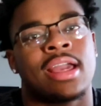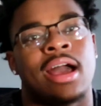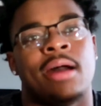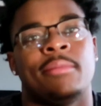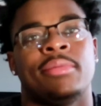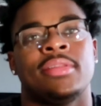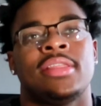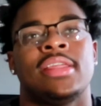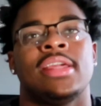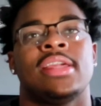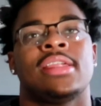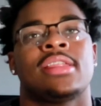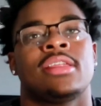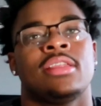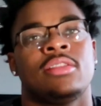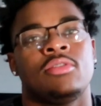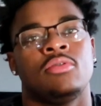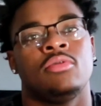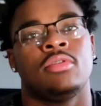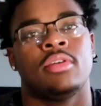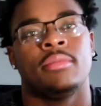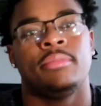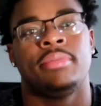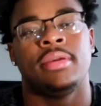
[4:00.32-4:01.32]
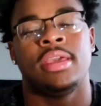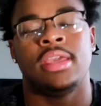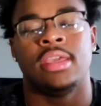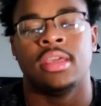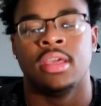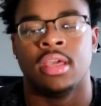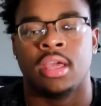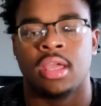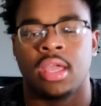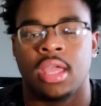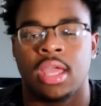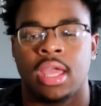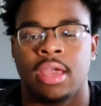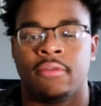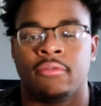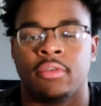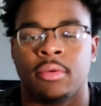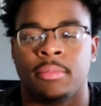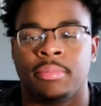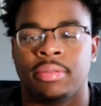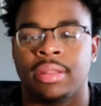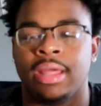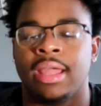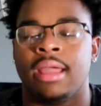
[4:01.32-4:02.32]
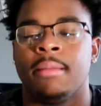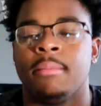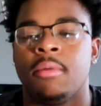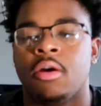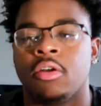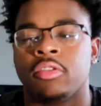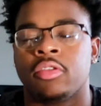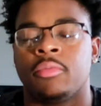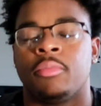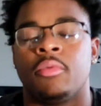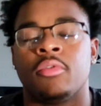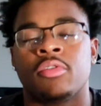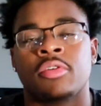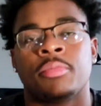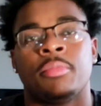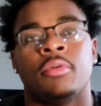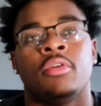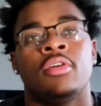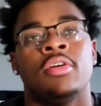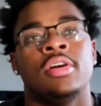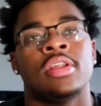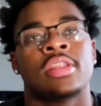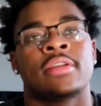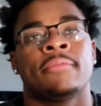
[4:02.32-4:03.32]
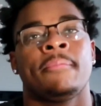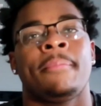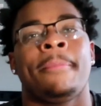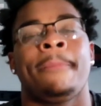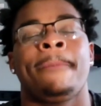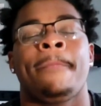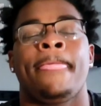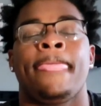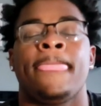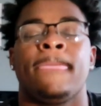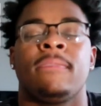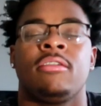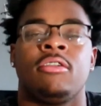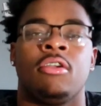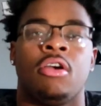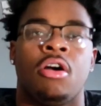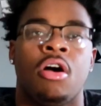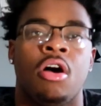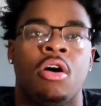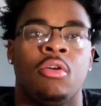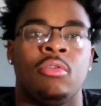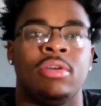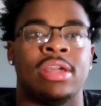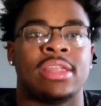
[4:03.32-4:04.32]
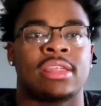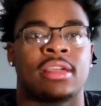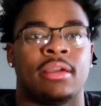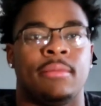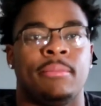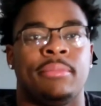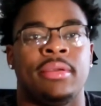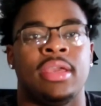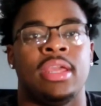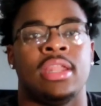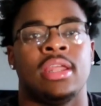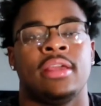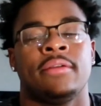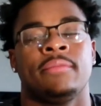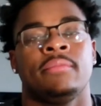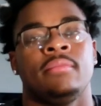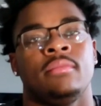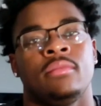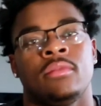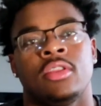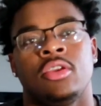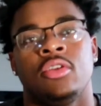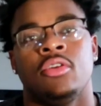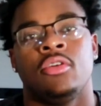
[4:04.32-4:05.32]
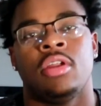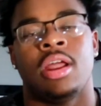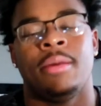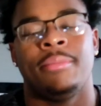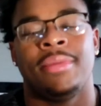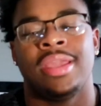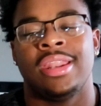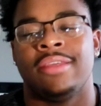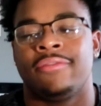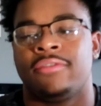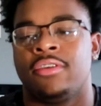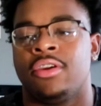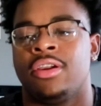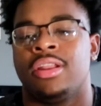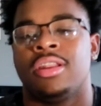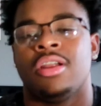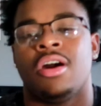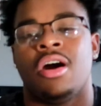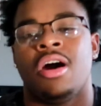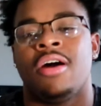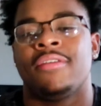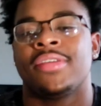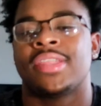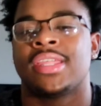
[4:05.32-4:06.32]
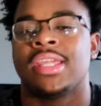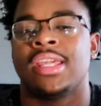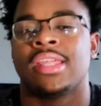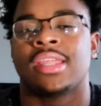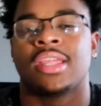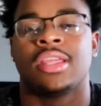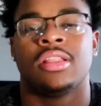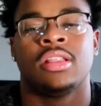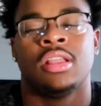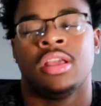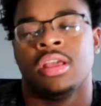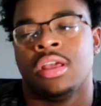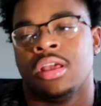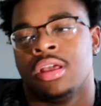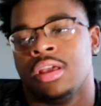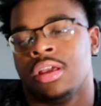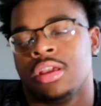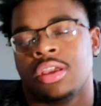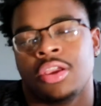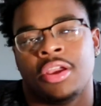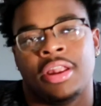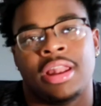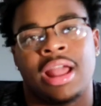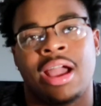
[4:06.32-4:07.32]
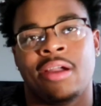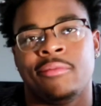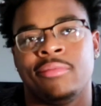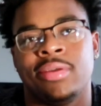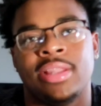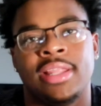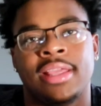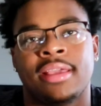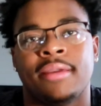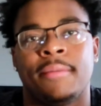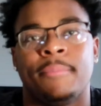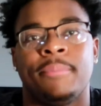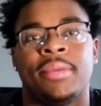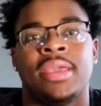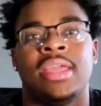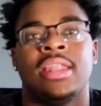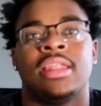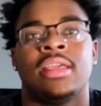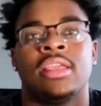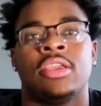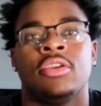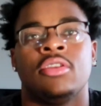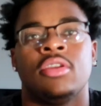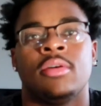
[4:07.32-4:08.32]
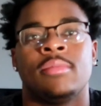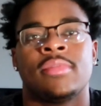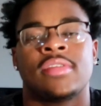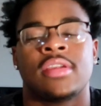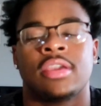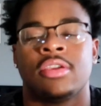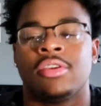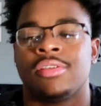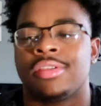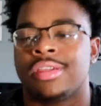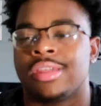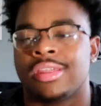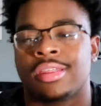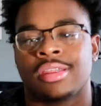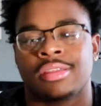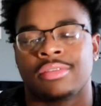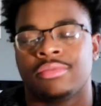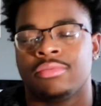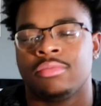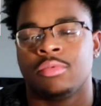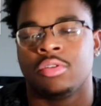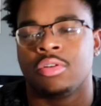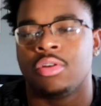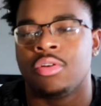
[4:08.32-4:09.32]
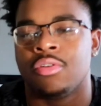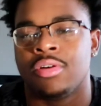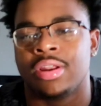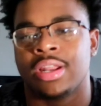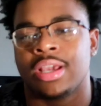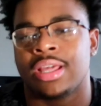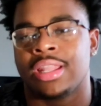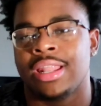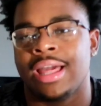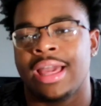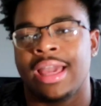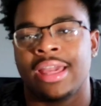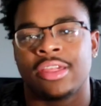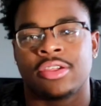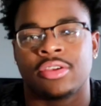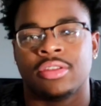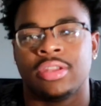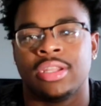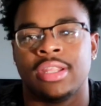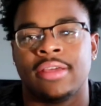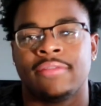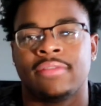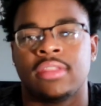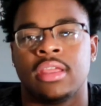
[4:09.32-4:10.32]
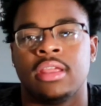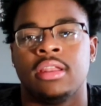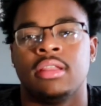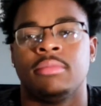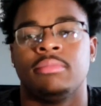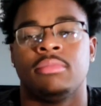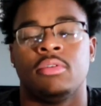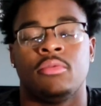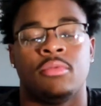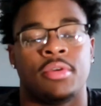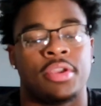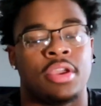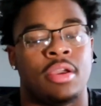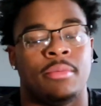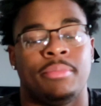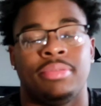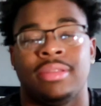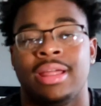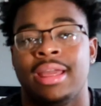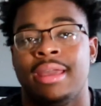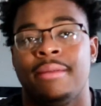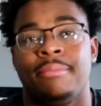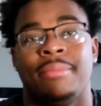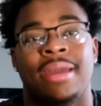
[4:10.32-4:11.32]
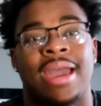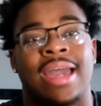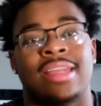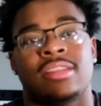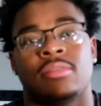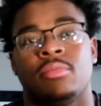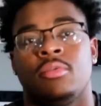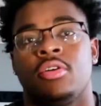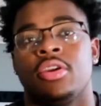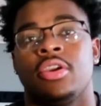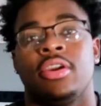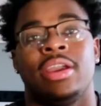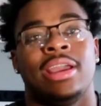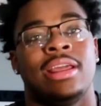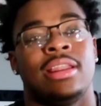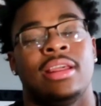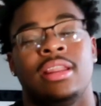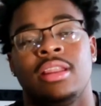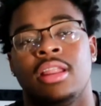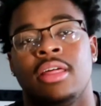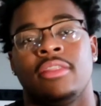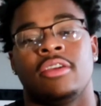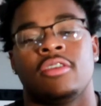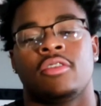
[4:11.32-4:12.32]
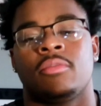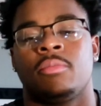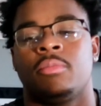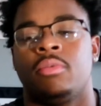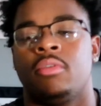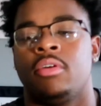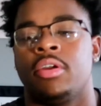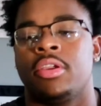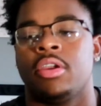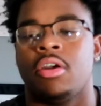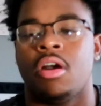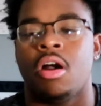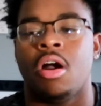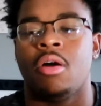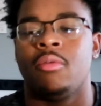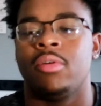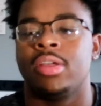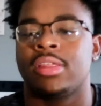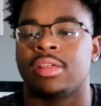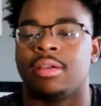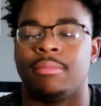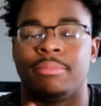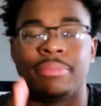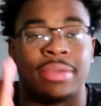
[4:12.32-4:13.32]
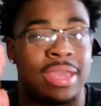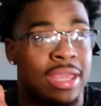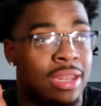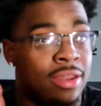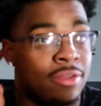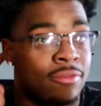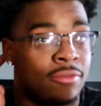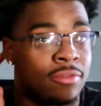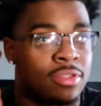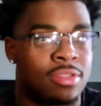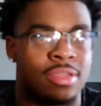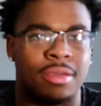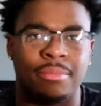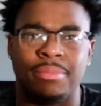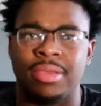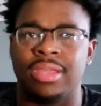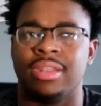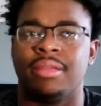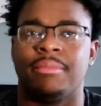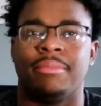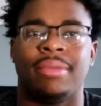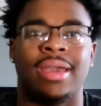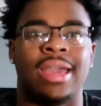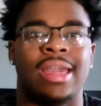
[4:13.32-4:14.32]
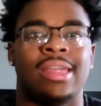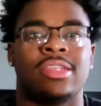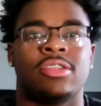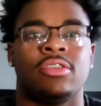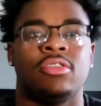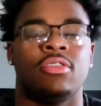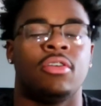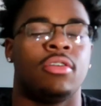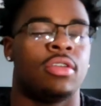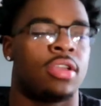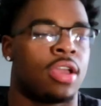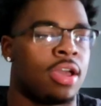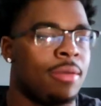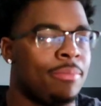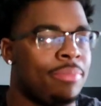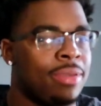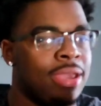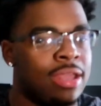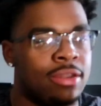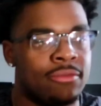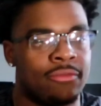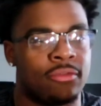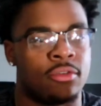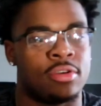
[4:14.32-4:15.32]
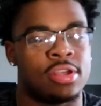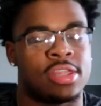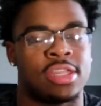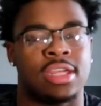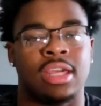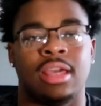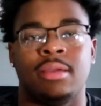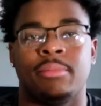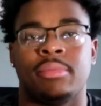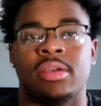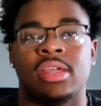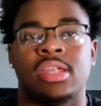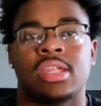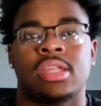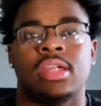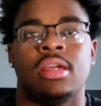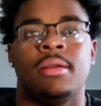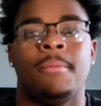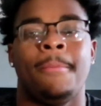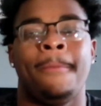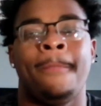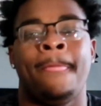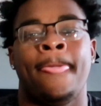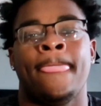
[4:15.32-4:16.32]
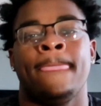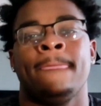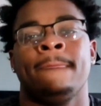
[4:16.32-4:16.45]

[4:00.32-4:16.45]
competition to compete. If you're playing multiple sports, you're always competing. You know what I mean? If you're in the off season, you're not really competing. You know what I'm saying? You're just going to class, you're lifting, but when you're playing basketball, you're in another sport, you're always competing to be the best, you know, competing for a championship.